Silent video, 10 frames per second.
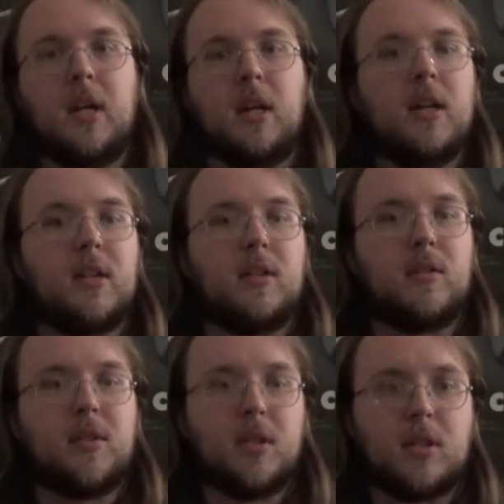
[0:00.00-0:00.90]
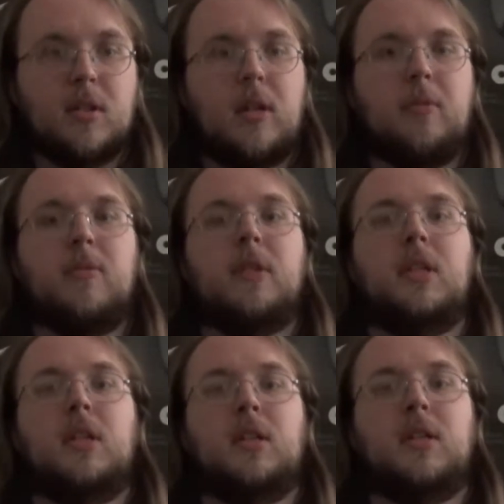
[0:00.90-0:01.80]
I took the time with it
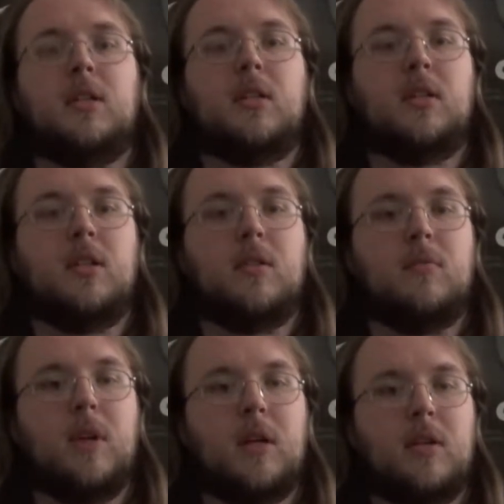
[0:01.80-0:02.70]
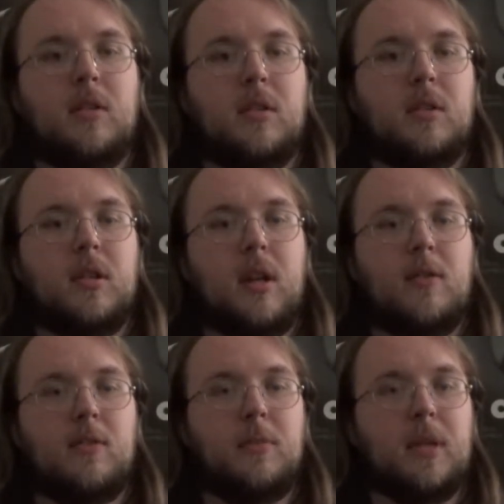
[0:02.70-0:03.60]
and waited to
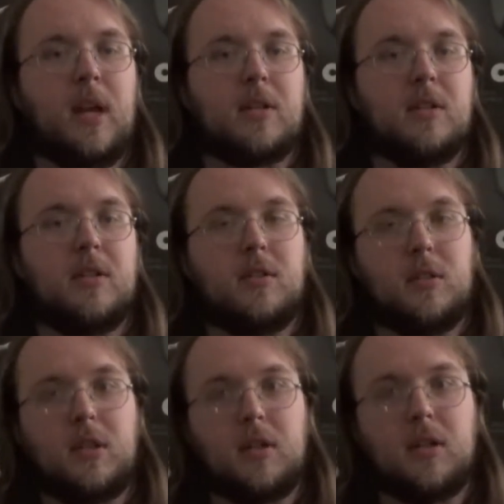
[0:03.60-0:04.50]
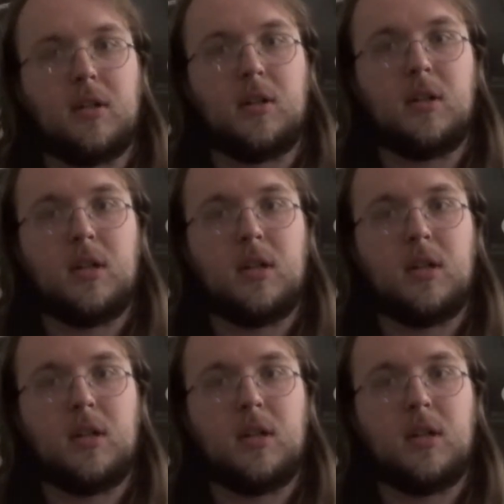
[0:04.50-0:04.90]
have the big action to the end, and